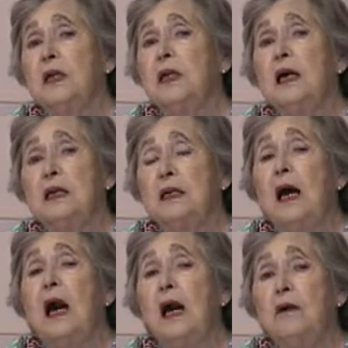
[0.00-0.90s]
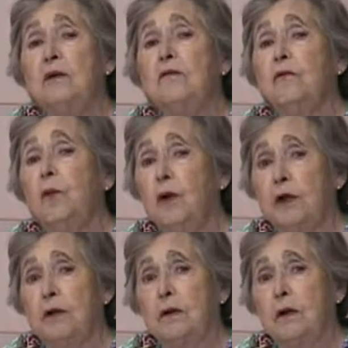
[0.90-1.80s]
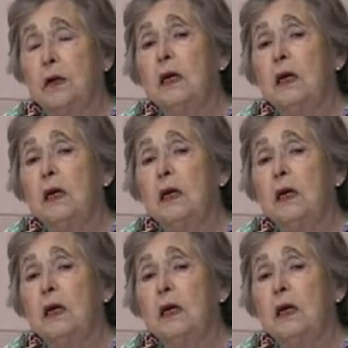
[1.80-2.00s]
at night out of water.